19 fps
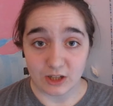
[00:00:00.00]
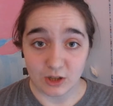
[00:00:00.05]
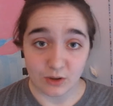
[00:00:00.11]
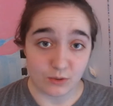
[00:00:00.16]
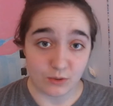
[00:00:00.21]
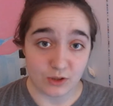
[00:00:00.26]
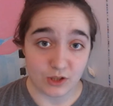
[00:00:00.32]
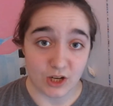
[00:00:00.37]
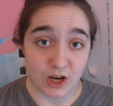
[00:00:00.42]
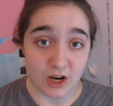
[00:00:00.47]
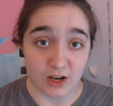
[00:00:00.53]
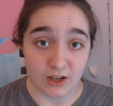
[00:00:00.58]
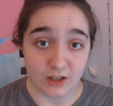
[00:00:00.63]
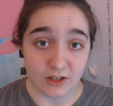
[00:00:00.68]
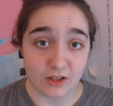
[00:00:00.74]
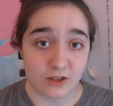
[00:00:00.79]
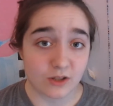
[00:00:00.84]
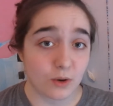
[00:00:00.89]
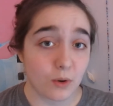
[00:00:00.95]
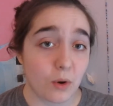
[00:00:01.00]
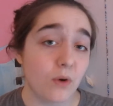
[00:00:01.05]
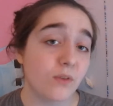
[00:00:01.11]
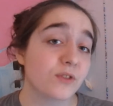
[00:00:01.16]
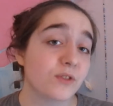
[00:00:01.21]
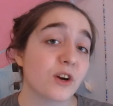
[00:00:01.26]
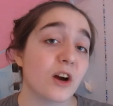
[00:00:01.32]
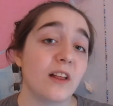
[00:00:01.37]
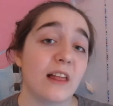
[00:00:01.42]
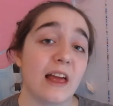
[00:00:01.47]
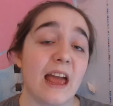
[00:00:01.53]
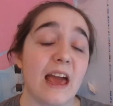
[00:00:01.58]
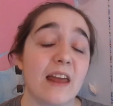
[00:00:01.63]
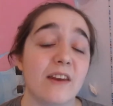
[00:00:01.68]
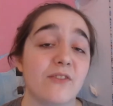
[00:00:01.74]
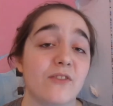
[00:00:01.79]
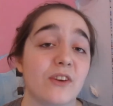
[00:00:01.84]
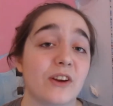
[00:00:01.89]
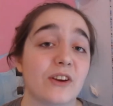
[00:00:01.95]
2 stars. So overall, I
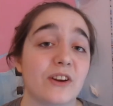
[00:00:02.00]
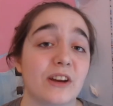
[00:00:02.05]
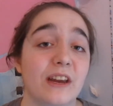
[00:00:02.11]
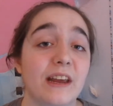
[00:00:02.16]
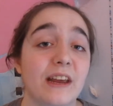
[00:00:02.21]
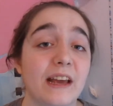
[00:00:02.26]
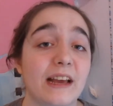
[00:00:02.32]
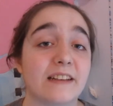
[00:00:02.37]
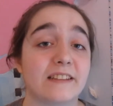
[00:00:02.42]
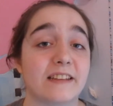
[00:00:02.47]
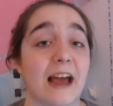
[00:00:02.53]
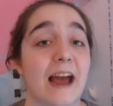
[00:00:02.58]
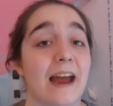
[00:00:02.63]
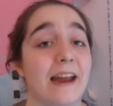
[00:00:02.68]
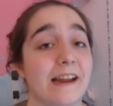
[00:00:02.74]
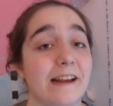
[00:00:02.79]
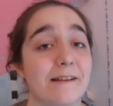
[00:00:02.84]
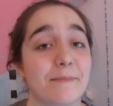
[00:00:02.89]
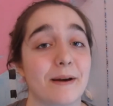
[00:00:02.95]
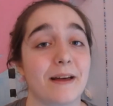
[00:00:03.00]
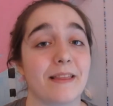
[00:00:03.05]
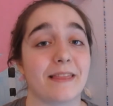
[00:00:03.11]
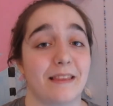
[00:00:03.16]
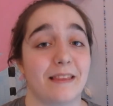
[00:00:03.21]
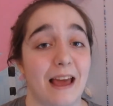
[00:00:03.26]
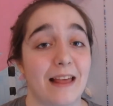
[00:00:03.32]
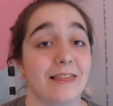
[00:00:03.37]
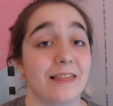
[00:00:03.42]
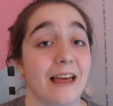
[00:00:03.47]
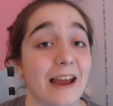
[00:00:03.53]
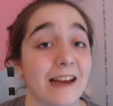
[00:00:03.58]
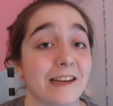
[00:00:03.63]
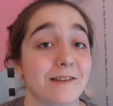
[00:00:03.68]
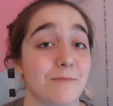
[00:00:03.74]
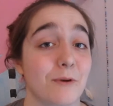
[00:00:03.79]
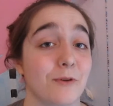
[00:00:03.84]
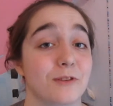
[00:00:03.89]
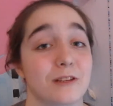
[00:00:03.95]
had a very exciting month. I
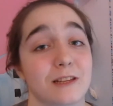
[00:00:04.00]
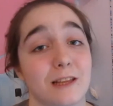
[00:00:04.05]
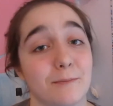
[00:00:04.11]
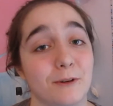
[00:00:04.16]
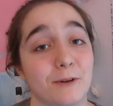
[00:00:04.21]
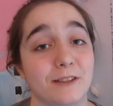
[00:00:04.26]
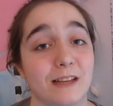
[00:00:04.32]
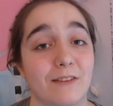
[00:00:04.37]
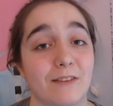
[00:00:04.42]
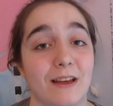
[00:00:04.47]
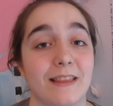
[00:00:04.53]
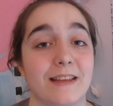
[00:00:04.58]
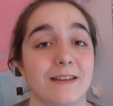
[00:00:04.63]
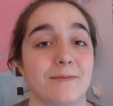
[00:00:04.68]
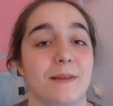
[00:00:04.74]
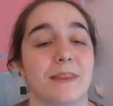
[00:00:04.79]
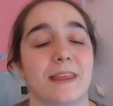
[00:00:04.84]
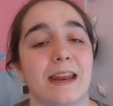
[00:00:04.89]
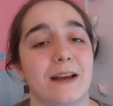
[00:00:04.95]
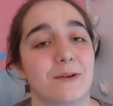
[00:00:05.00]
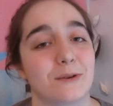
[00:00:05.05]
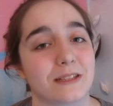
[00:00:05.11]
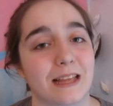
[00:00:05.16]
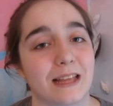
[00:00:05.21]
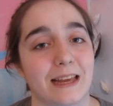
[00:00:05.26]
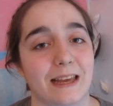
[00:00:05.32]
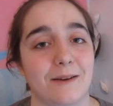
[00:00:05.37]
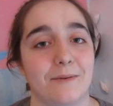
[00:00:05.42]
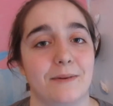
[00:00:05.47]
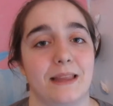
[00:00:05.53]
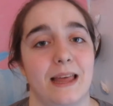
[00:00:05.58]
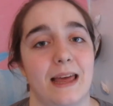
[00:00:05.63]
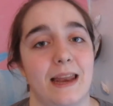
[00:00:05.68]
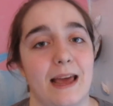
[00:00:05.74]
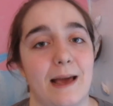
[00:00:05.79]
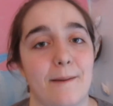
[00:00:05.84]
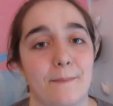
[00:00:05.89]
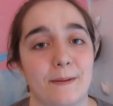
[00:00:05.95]
liked most of the books I read this month, and I always like it when
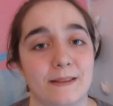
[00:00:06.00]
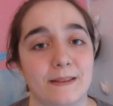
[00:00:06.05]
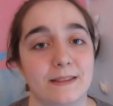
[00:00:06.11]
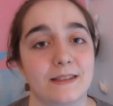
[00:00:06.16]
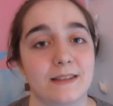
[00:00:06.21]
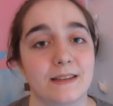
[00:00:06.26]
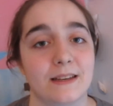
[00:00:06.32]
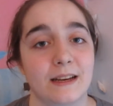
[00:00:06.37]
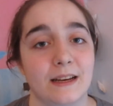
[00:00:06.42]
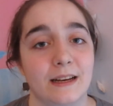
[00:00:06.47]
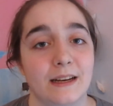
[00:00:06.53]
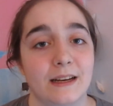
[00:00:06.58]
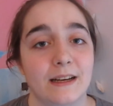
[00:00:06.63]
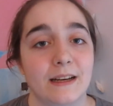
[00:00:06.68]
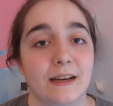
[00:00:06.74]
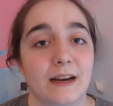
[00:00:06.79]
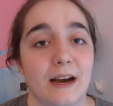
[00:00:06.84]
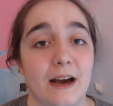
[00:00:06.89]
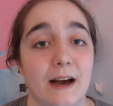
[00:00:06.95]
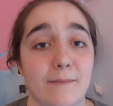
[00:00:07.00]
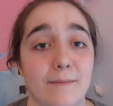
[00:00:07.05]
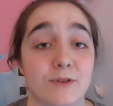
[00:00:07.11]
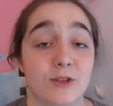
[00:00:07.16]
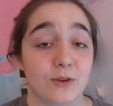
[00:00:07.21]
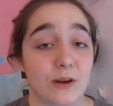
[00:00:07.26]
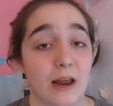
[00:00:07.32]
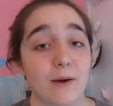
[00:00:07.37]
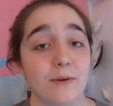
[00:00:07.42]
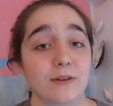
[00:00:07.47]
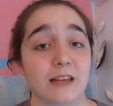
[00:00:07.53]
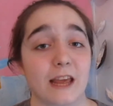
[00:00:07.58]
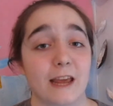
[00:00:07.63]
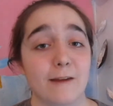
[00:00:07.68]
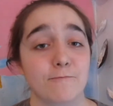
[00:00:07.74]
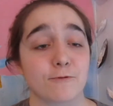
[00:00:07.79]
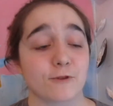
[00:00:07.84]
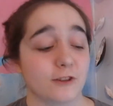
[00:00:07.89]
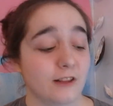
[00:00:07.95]
that happens. So now it's
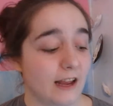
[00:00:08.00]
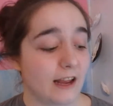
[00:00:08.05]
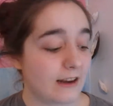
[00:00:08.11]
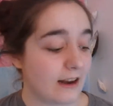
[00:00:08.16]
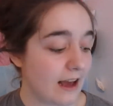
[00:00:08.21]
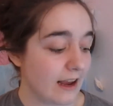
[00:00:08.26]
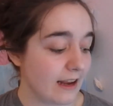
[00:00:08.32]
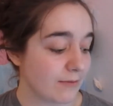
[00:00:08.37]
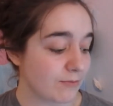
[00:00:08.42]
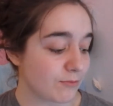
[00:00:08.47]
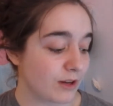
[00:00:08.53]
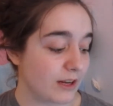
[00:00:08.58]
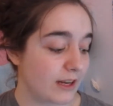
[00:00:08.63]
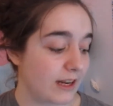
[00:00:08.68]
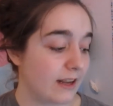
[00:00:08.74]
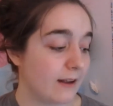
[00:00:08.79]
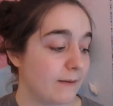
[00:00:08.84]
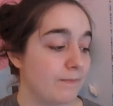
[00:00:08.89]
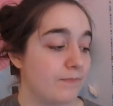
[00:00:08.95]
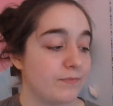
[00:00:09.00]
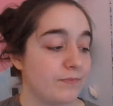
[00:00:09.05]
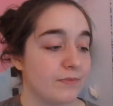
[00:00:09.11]
April, and I am reading